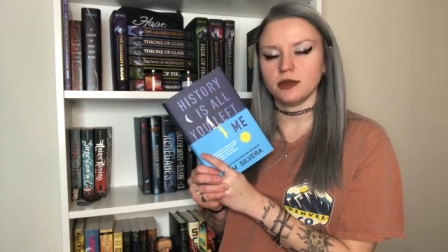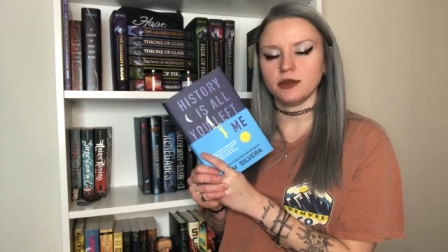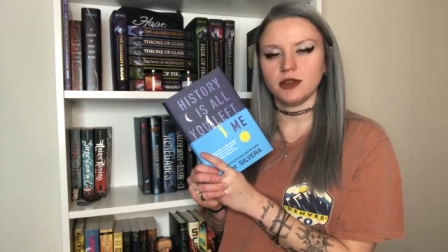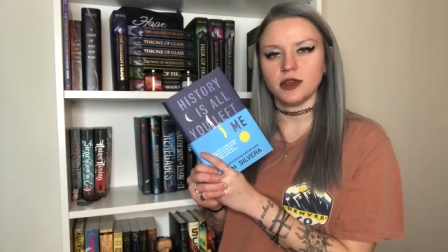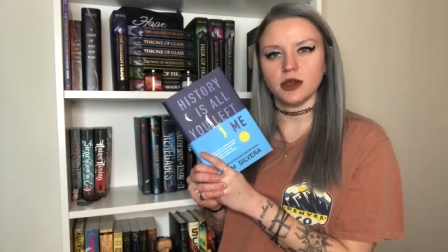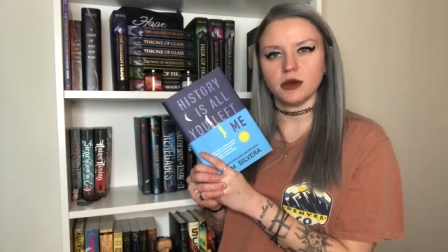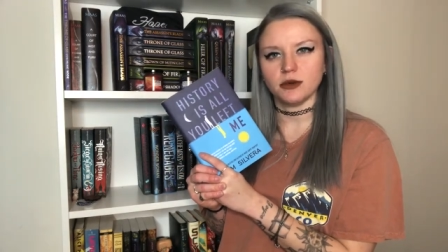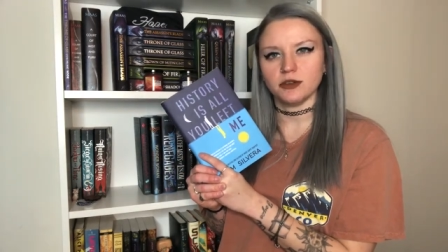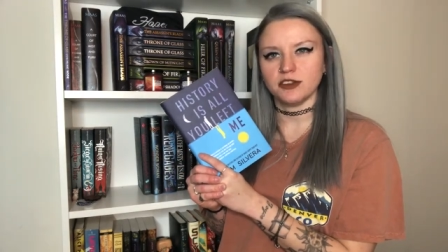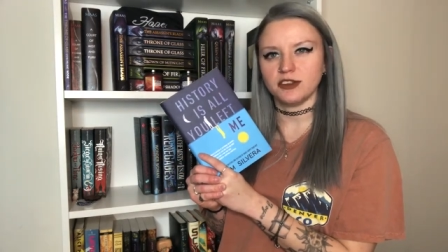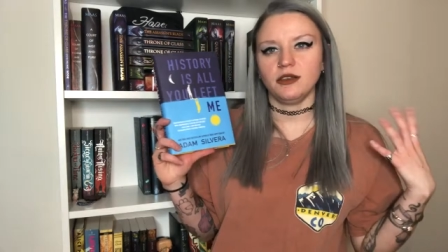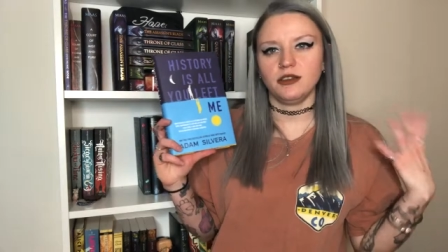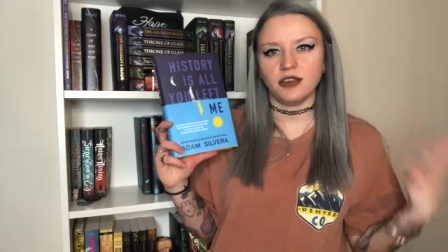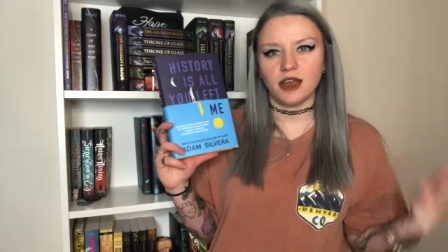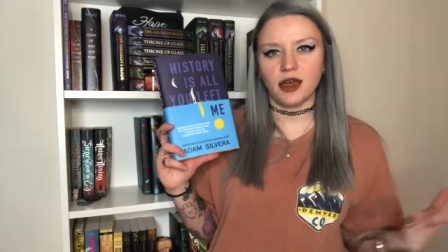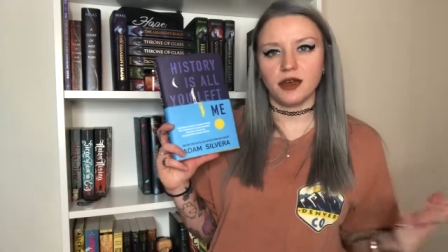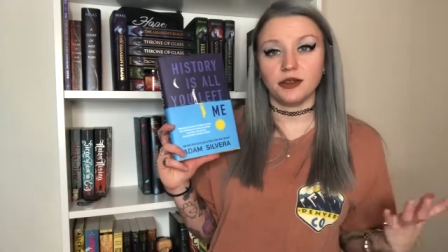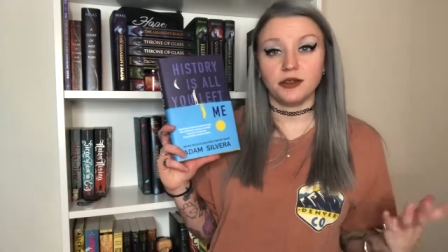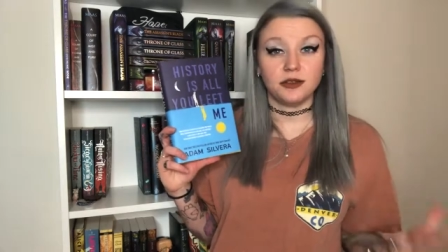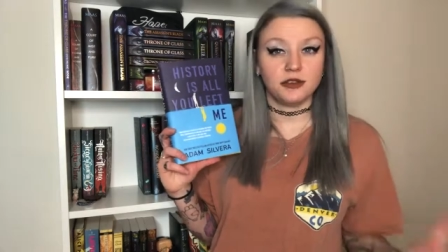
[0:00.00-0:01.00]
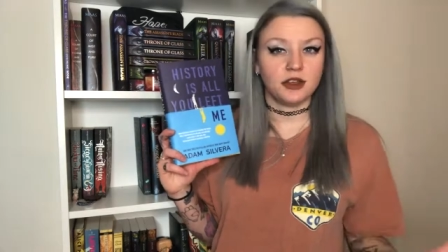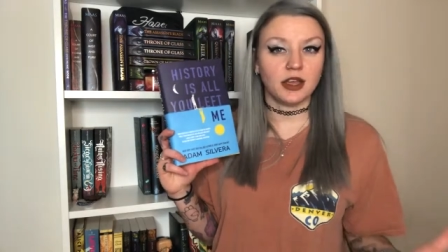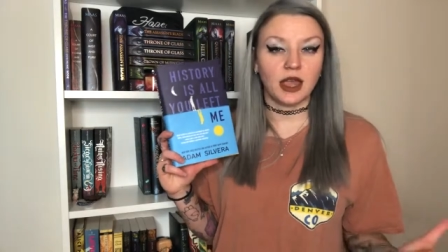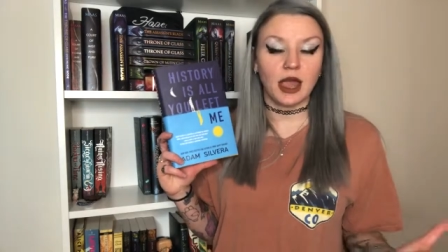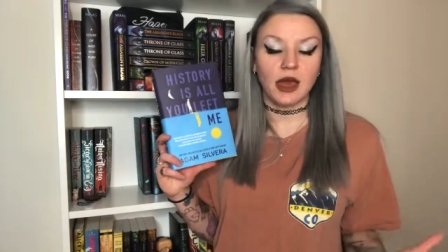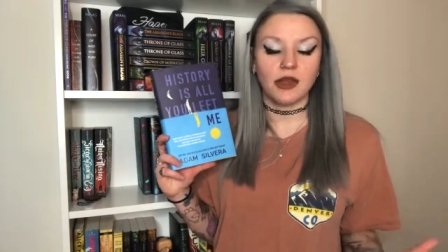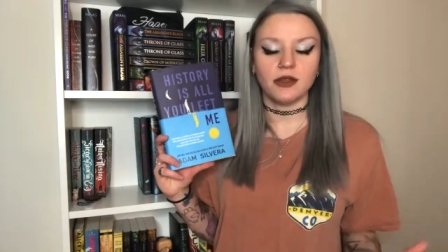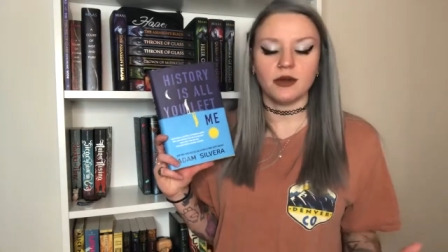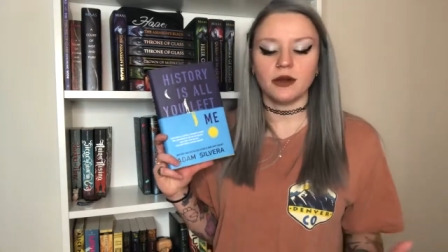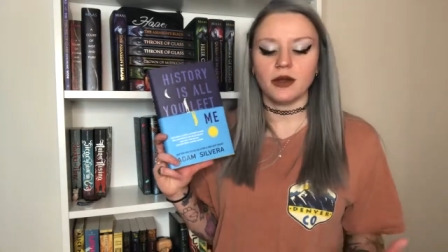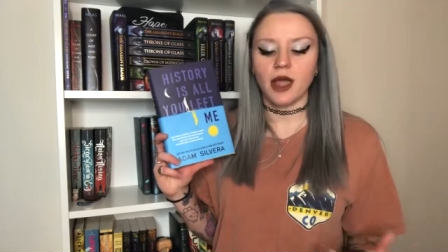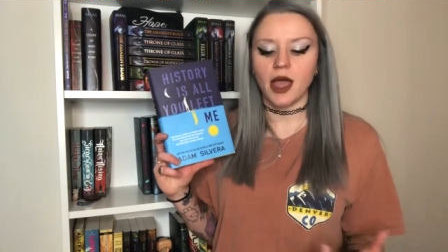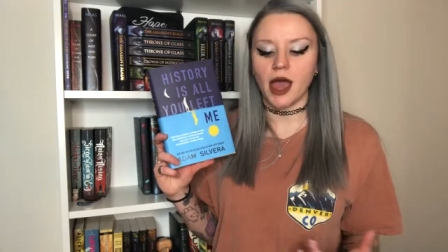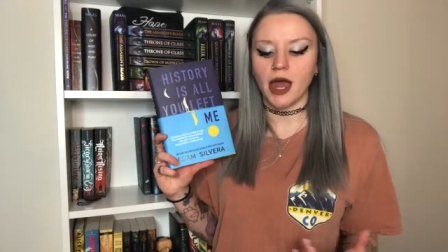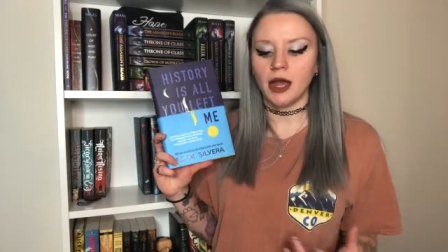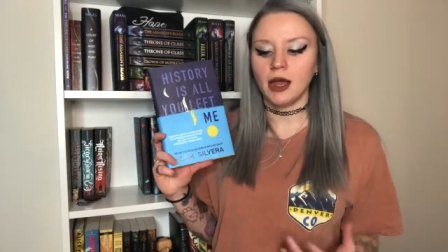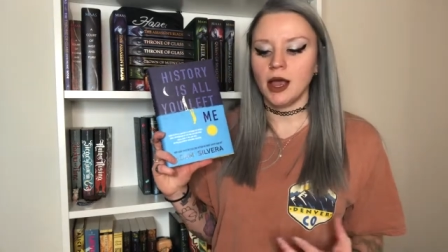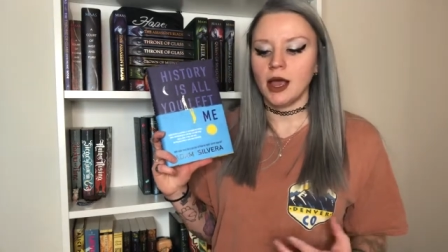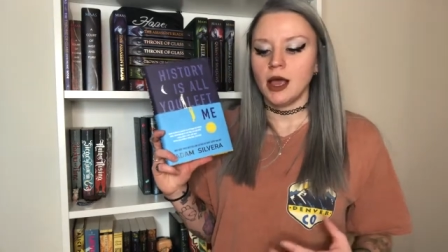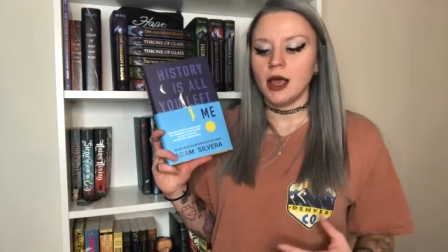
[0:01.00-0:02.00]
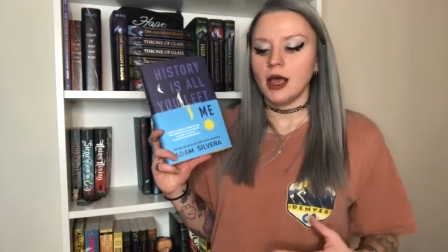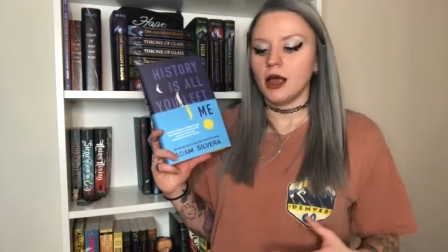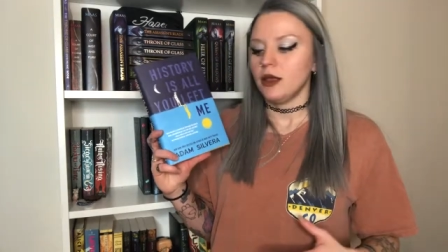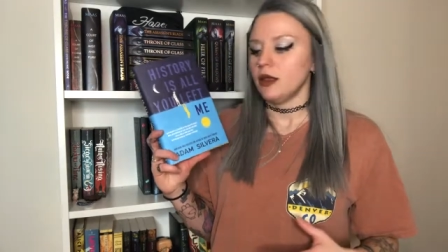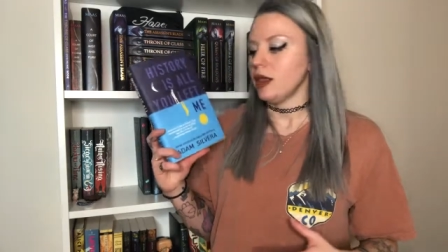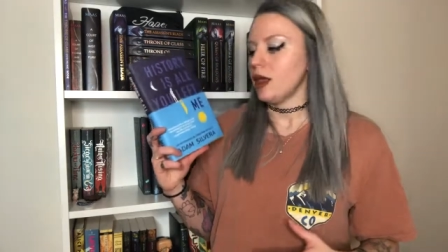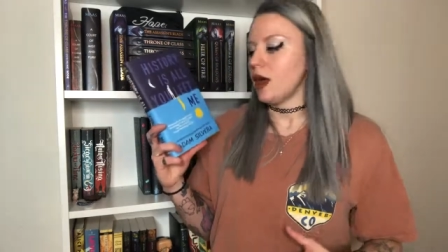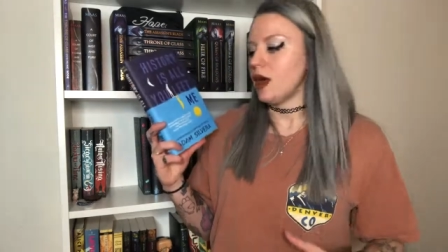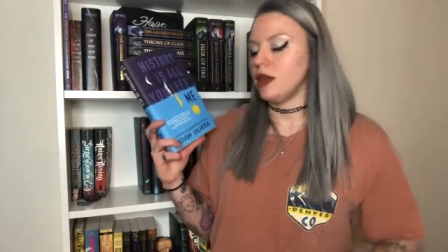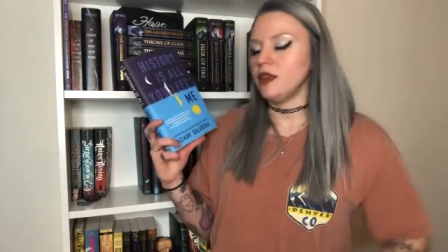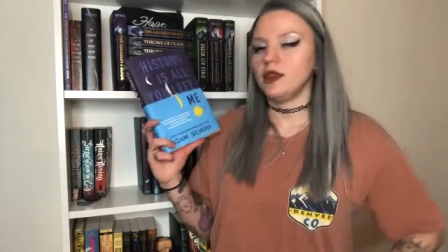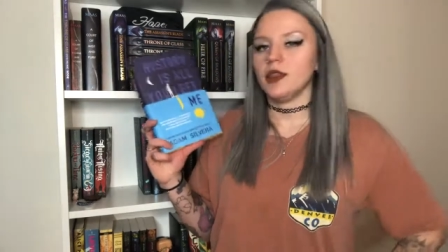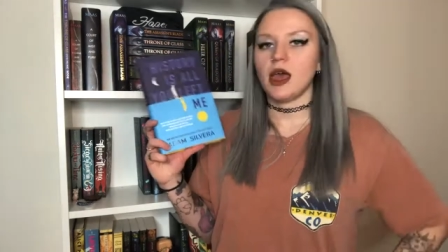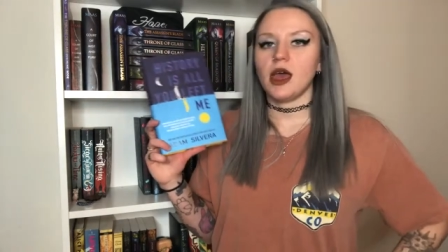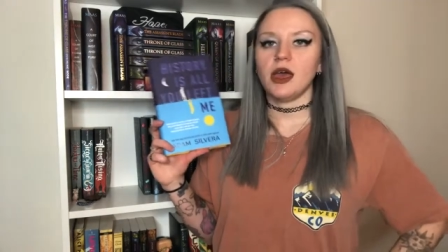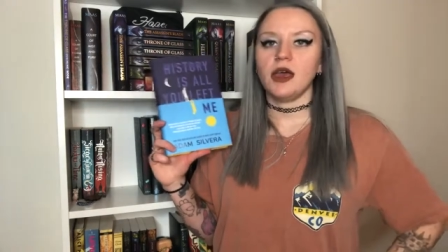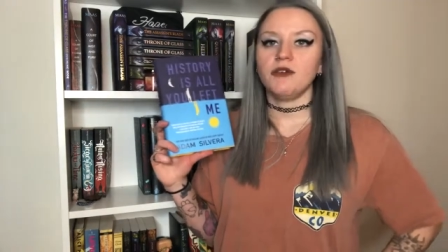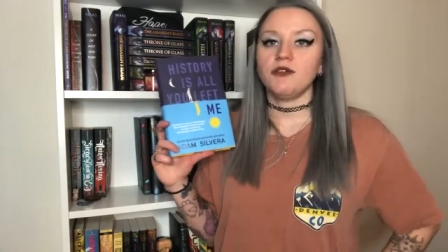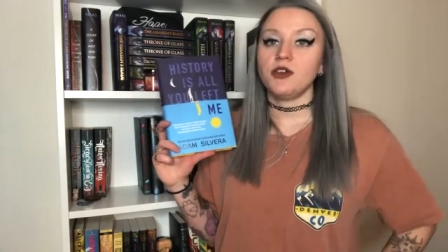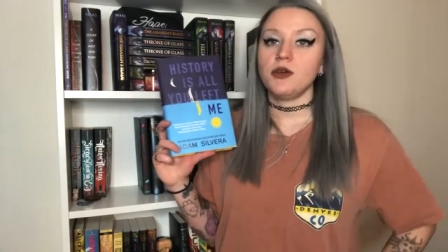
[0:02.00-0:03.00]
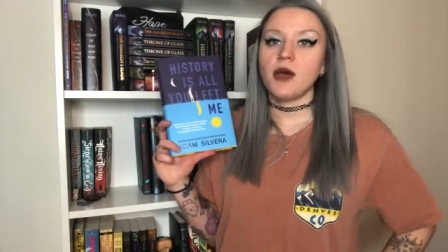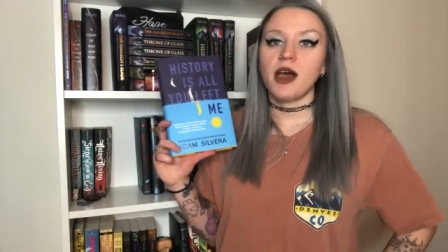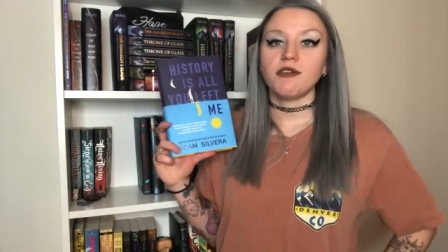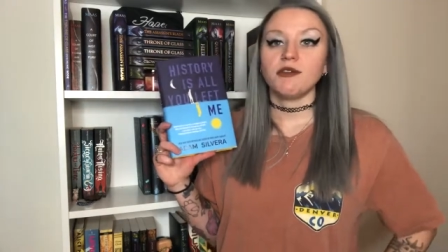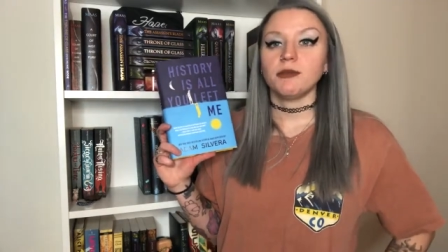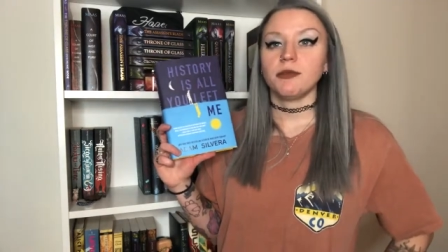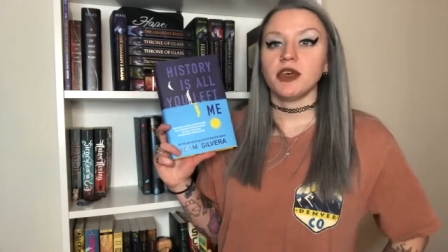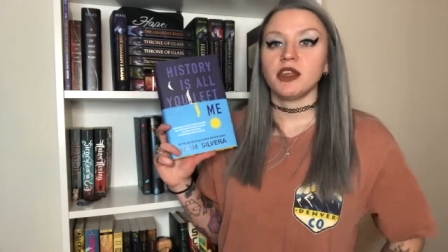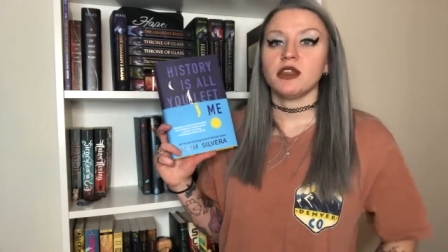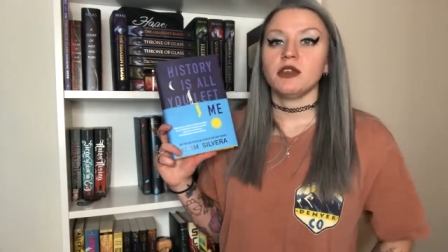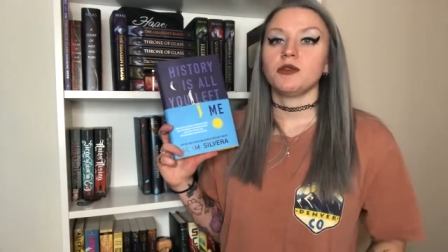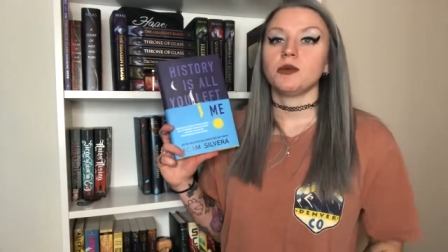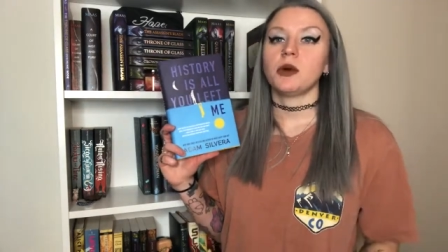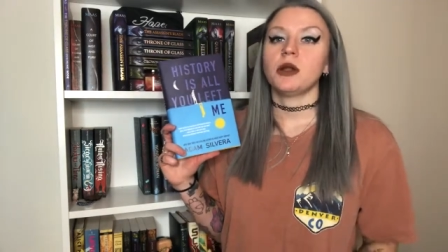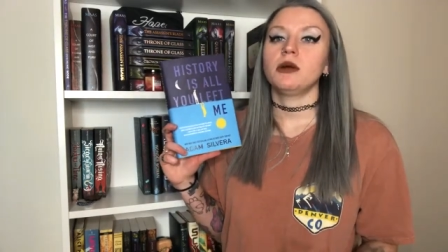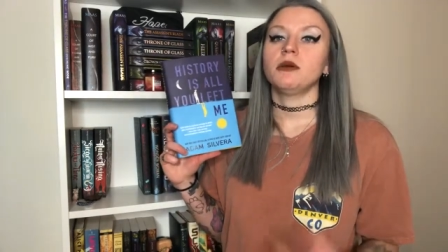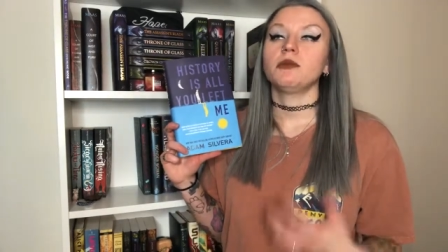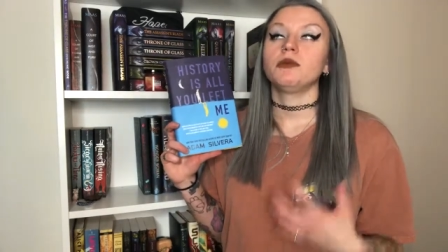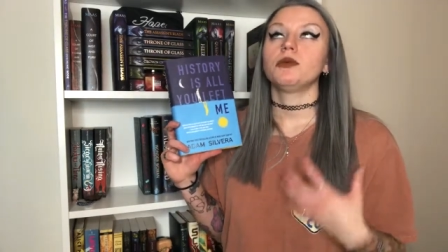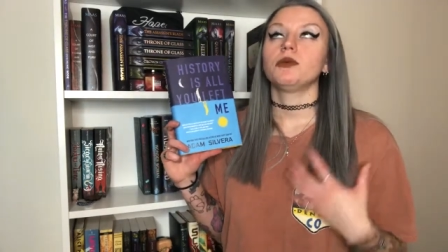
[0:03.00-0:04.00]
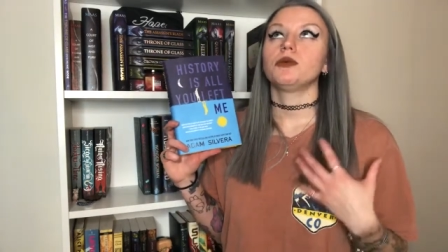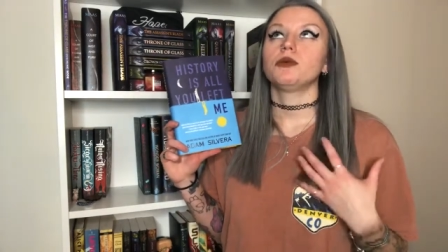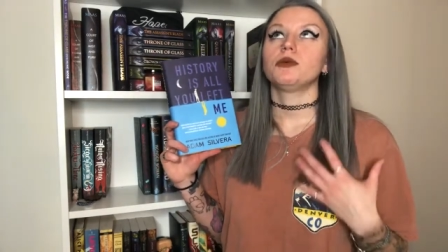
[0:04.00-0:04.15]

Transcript: Theo's death together and if you haven't picked this one up,